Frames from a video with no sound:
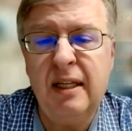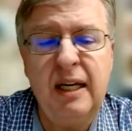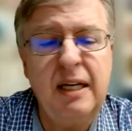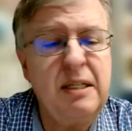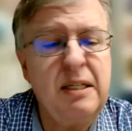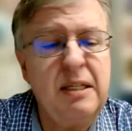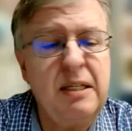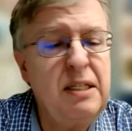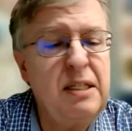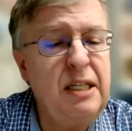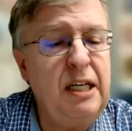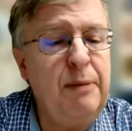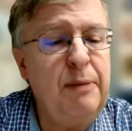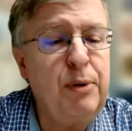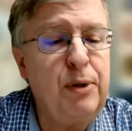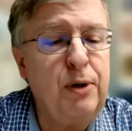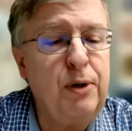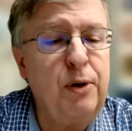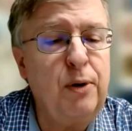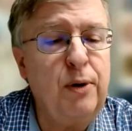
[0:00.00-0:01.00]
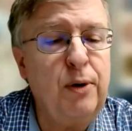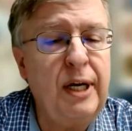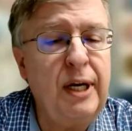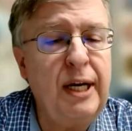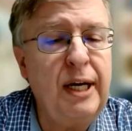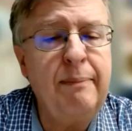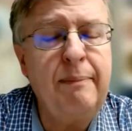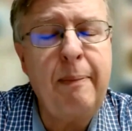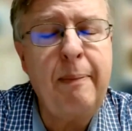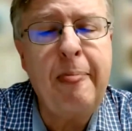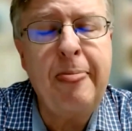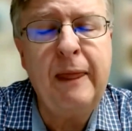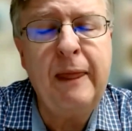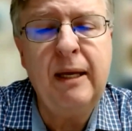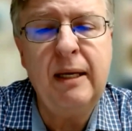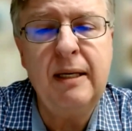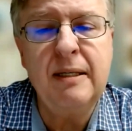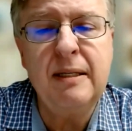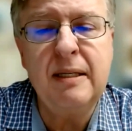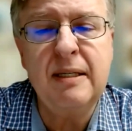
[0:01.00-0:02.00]
the ST program
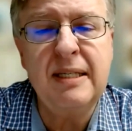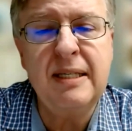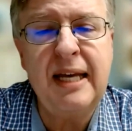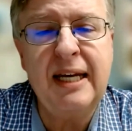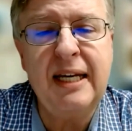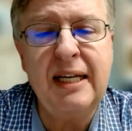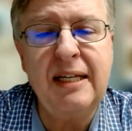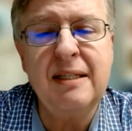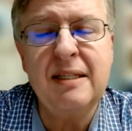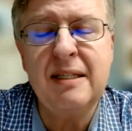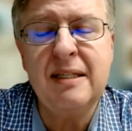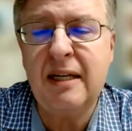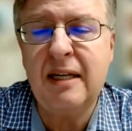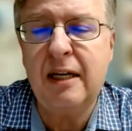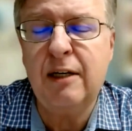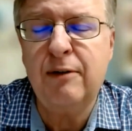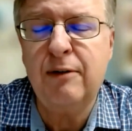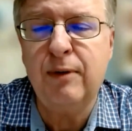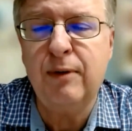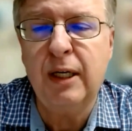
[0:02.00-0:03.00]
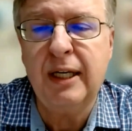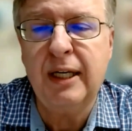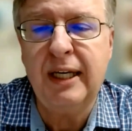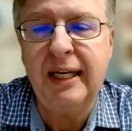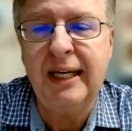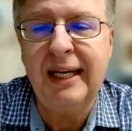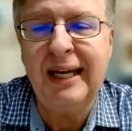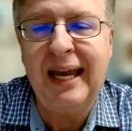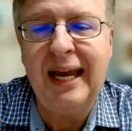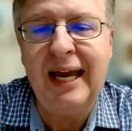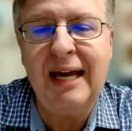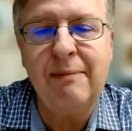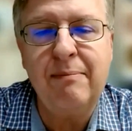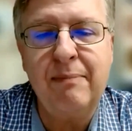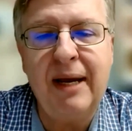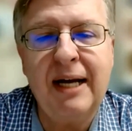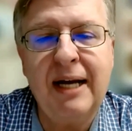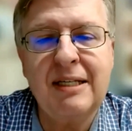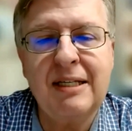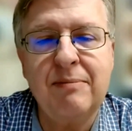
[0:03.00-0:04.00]
is, is that instead of looking at
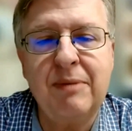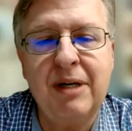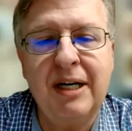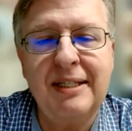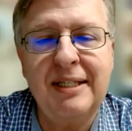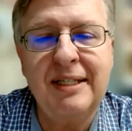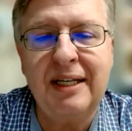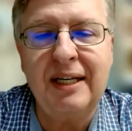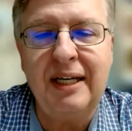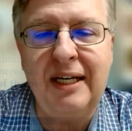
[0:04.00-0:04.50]
maximizing